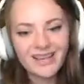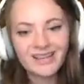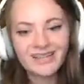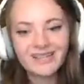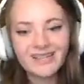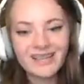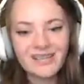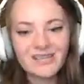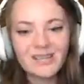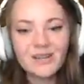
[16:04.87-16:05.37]
because
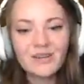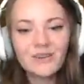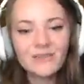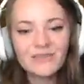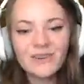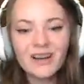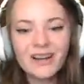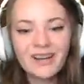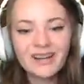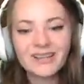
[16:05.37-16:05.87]
they're so
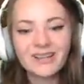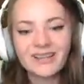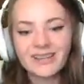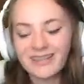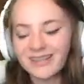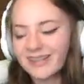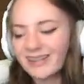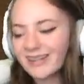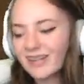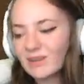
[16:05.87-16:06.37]

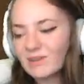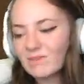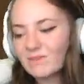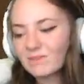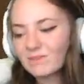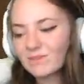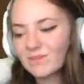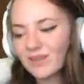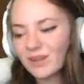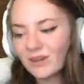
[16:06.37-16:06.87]
fun.
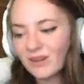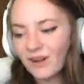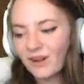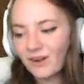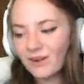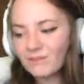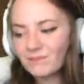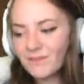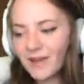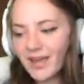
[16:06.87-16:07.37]

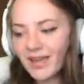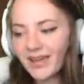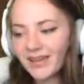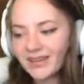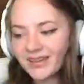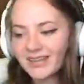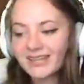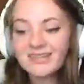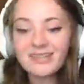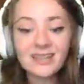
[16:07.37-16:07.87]
Oh
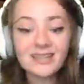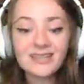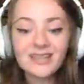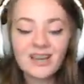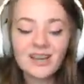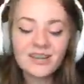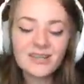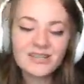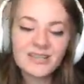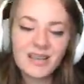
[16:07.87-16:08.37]
man, it's
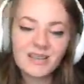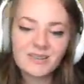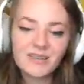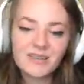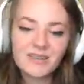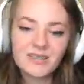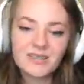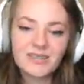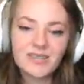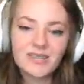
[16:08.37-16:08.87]
kind of sad
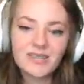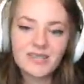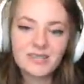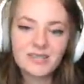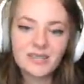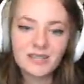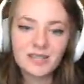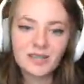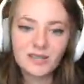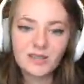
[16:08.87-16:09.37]
that this is
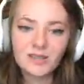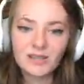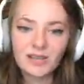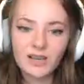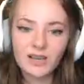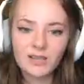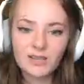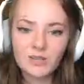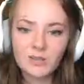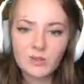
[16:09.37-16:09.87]
the
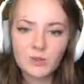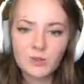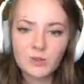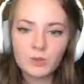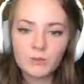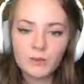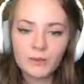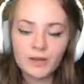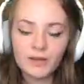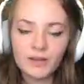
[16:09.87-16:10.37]
last tour,
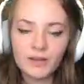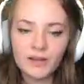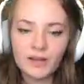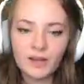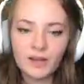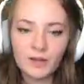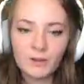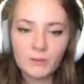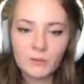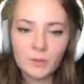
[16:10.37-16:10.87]
but
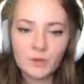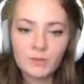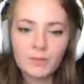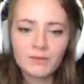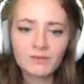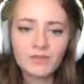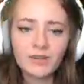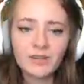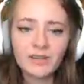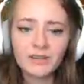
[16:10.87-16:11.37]
we've
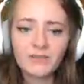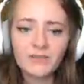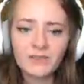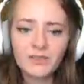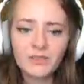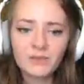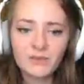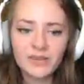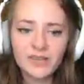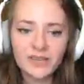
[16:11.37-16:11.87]
been running for
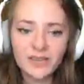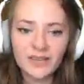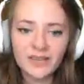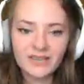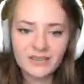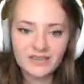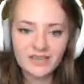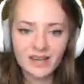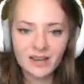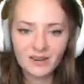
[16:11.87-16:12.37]
3
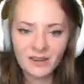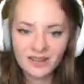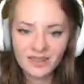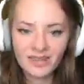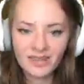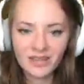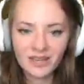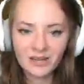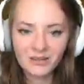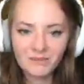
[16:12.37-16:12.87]
years now. I
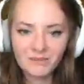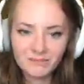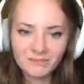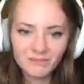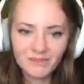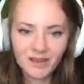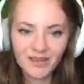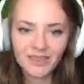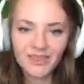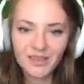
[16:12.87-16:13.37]
think I'm
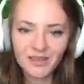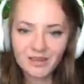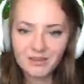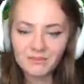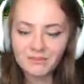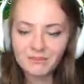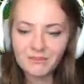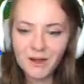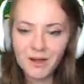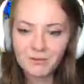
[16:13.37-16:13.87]

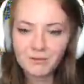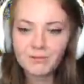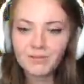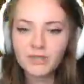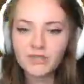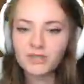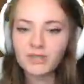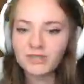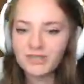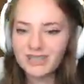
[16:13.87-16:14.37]

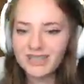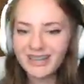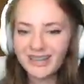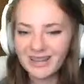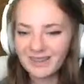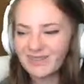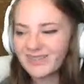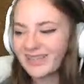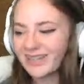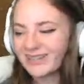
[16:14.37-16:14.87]
good.
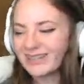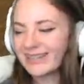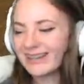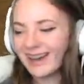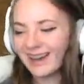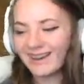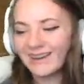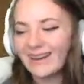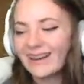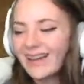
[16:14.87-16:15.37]
I'm good
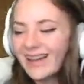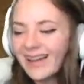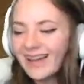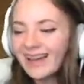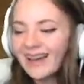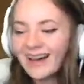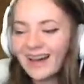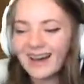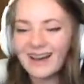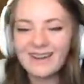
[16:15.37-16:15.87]
now.
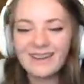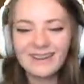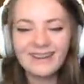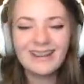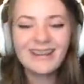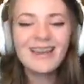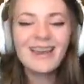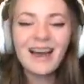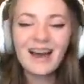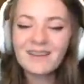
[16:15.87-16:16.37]

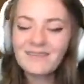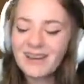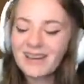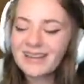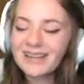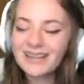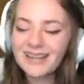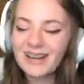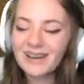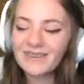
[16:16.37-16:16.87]
I've had
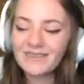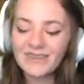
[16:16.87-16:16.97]
enough.